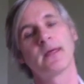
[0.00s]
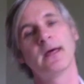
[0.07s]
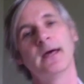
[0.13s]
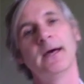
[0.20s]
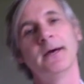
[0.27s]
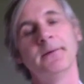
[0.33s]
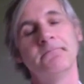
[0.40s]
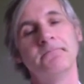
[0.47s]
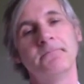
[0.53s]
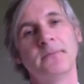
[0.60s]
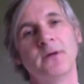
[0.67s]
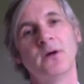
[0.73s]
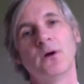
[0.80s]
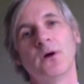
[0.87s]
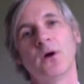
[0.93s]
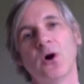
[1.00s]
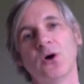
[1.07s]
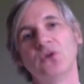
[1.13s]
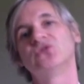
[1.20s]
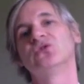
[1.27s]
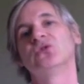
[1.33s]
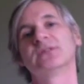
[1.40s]
um, how
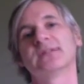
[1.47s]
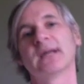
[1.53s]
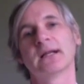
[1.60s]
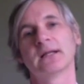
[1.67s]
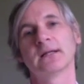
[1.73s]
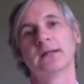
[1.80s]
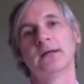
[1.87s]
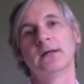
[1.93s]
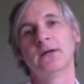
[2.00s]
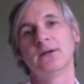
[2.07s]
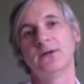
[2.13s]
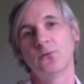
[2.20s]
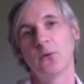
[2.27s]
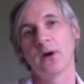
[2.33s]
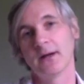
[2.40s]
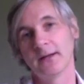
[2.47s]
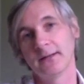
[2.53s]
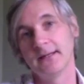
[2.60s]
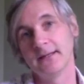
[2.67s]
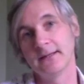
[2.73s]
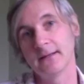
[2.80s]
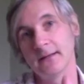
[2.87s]
suicidal you were,
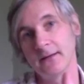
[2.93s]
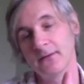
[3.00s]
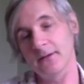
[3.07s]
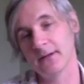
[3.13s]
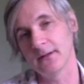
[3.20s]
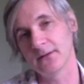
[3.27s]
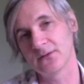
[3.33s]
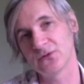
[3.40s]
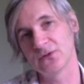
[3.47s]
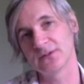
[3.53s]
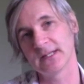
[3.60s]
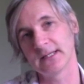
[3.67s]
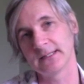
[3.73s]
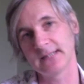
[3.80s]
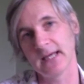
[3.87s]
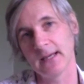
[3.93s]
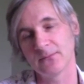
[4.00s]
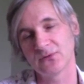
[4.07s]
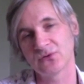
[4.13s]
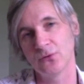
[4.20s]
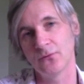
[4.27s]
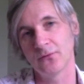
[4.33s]
indeed, uh, the suicide
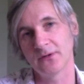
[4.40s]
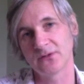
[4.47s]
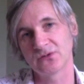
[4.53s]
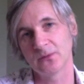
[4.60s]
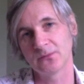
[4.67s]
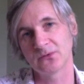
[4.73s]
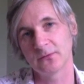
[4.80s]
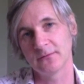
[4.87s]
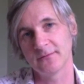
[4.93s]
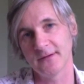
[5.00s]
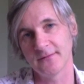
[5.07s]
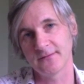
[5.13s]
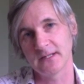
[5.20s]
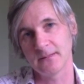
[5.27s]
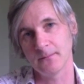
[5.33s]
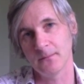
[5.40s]
attempts over the subsequent 15